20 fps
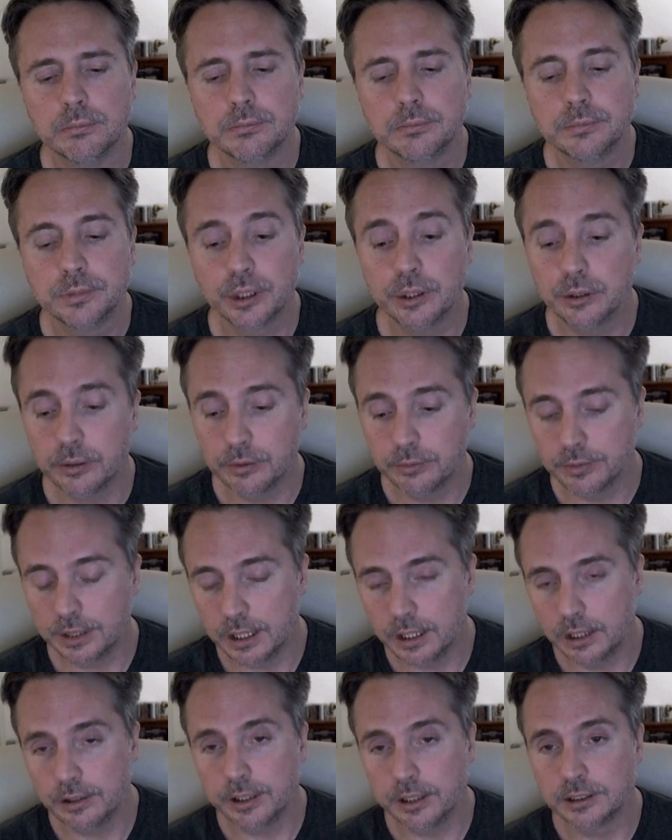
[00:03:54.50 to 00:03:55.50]
so
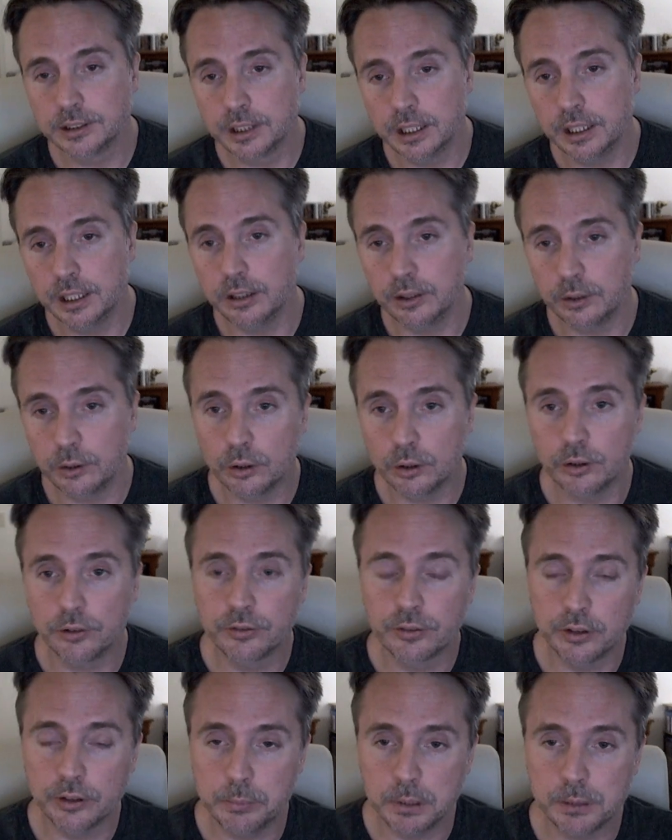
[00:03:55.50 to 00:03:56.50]
that's kind of the goal
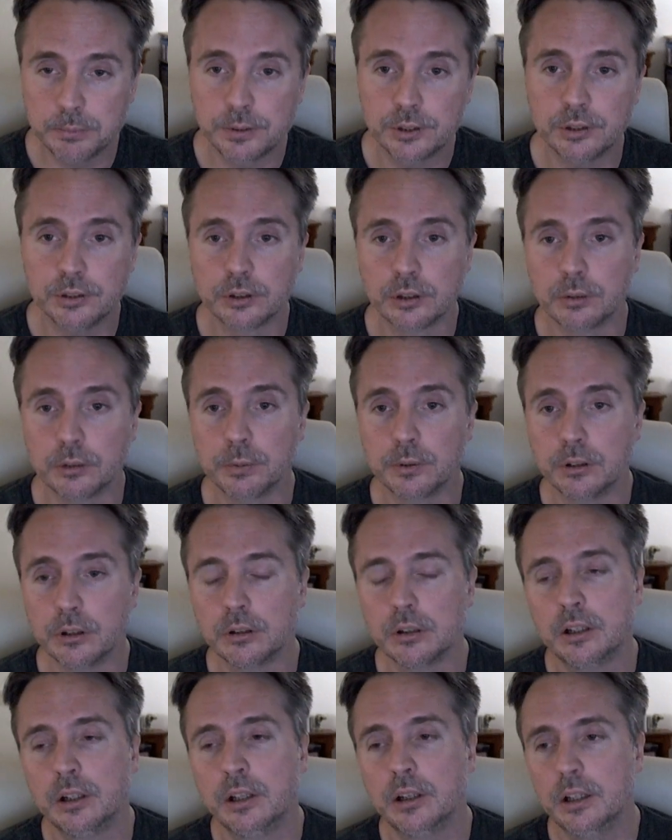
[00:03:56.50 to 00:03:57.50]
for the MIPS
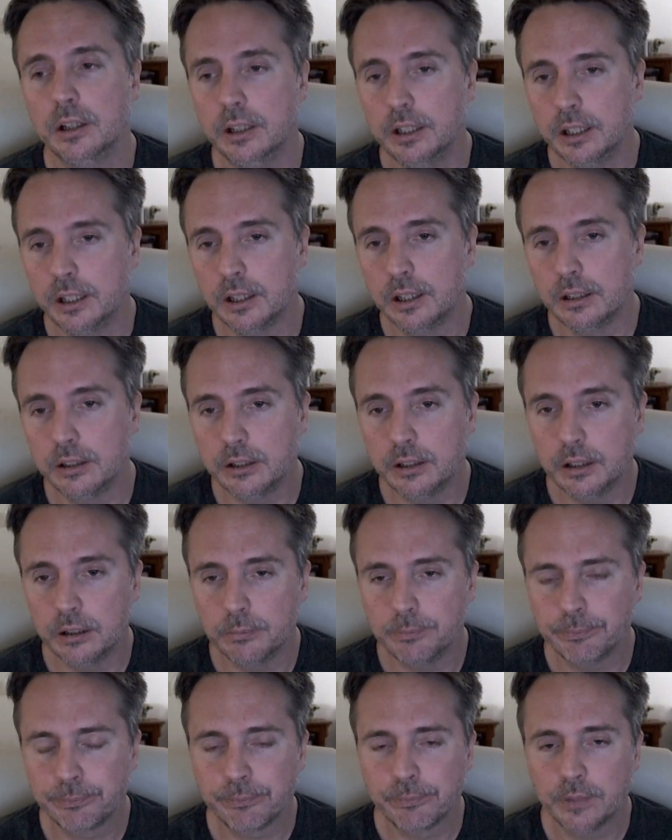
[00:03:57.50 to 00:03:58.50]
interpreter.
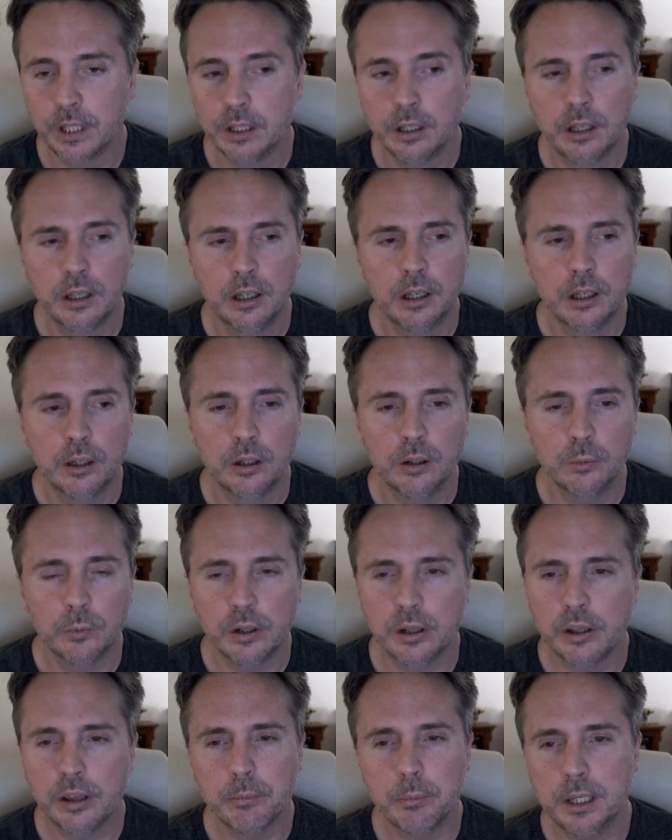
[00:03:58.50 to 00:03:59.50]
And
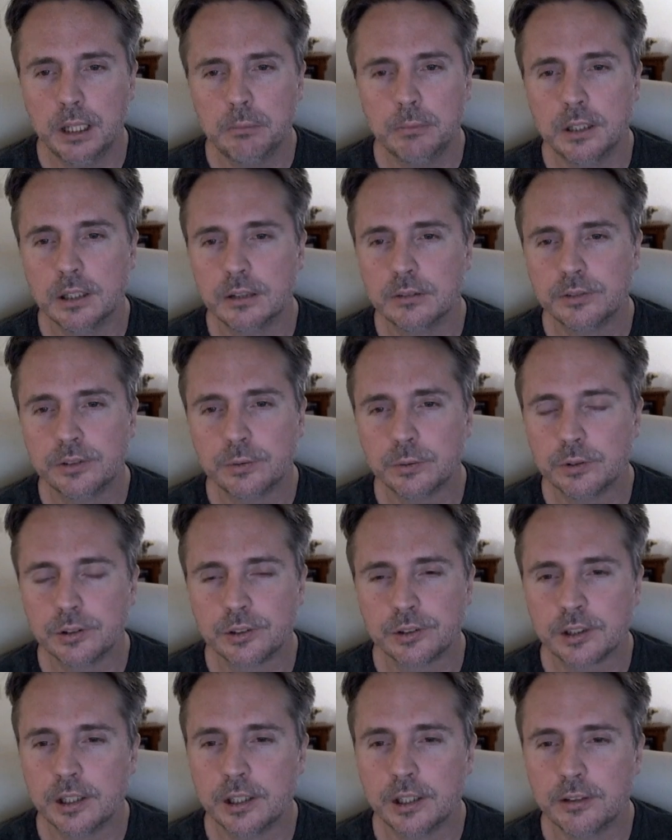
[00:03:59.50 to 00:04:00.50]
one of the MAME devs
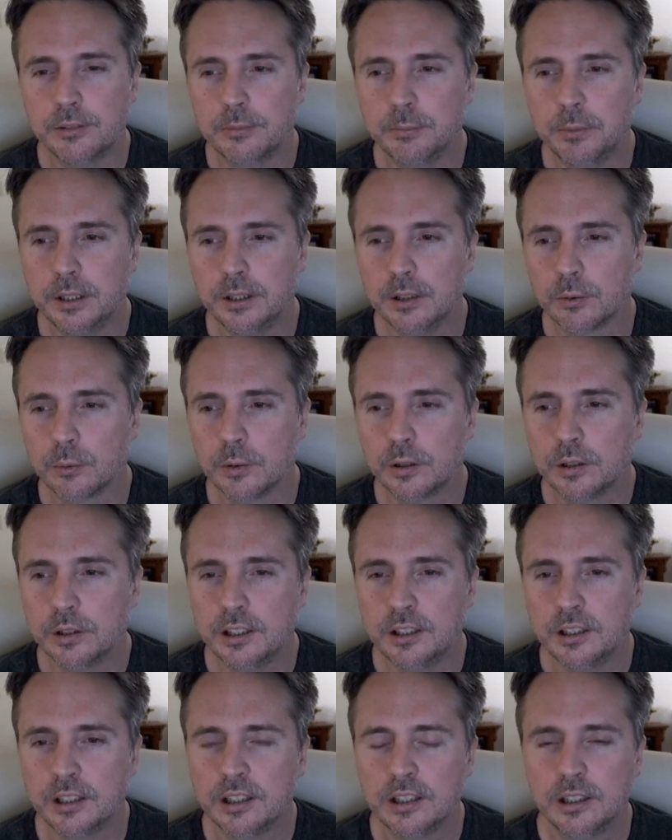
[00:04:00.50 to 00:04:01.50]
was kind of being
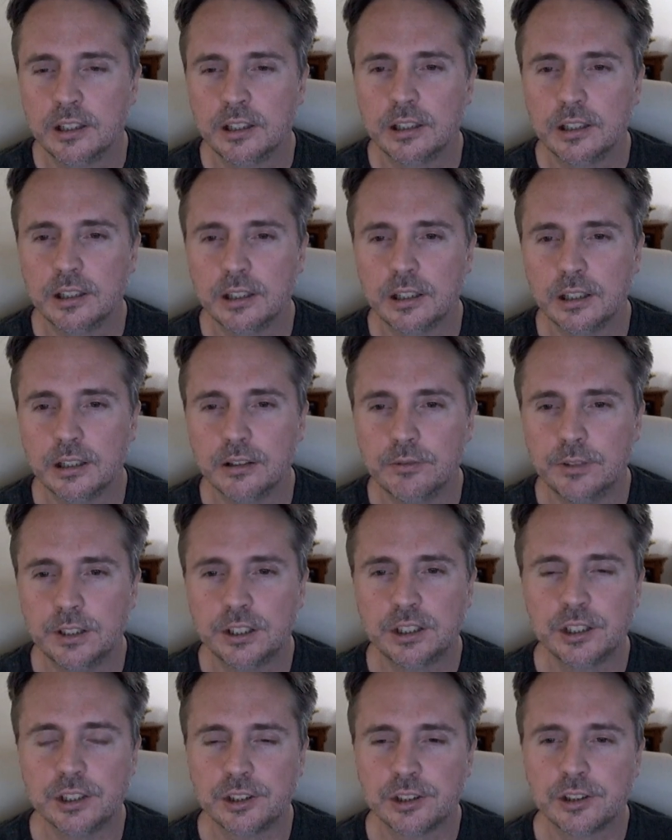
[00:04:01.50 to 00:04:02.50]
really
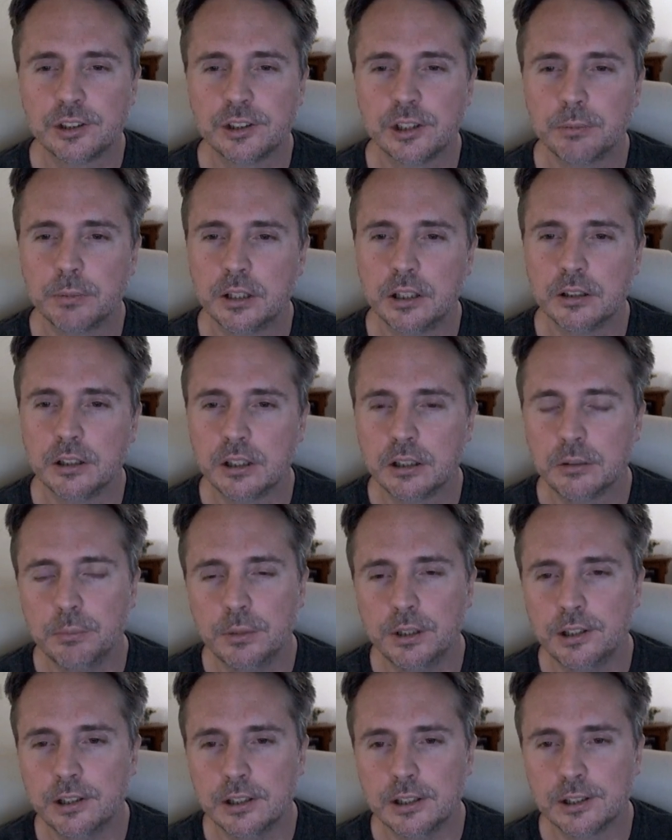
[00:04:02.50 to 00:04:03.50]
vicious. Somebody linked
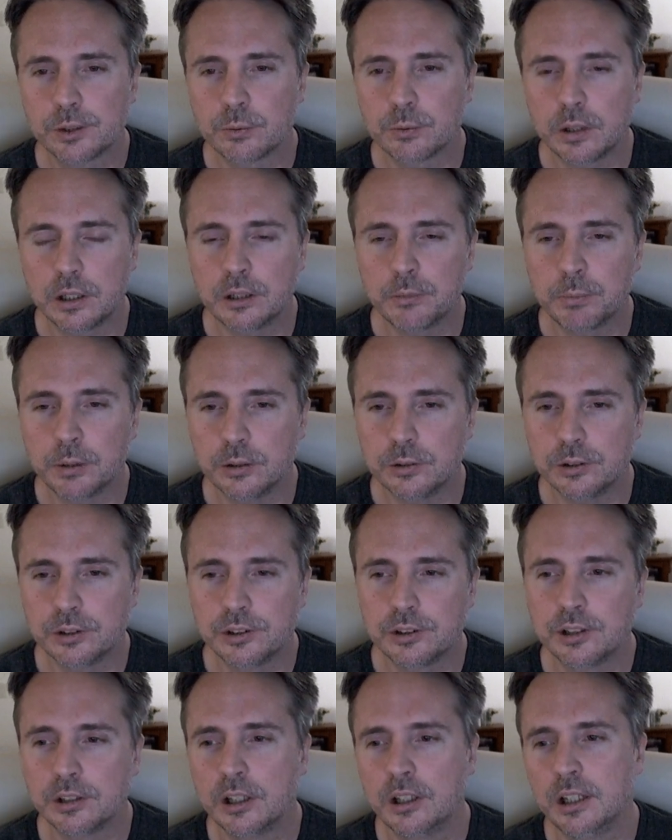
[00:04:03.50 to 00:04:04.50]
me to this Reddit
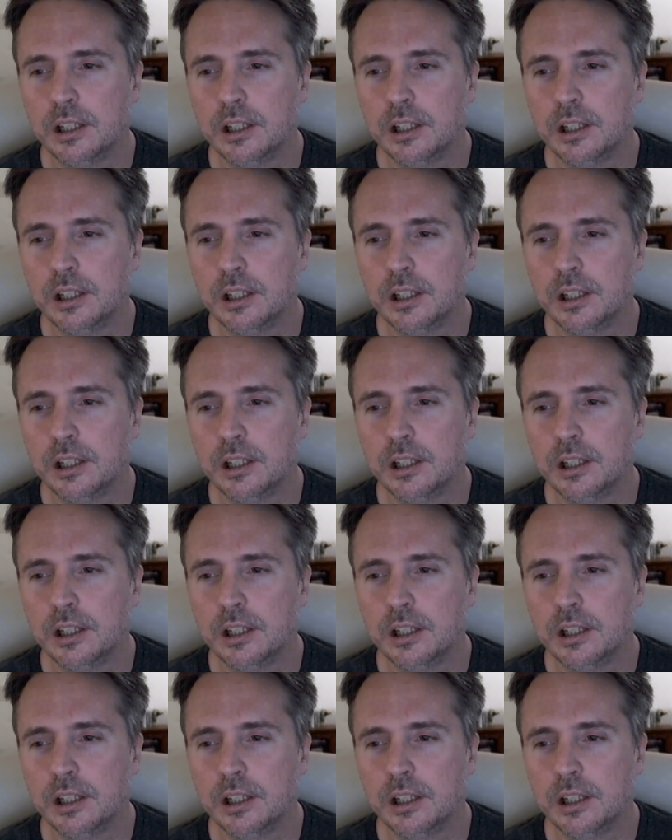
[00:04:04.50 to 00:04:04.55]
post,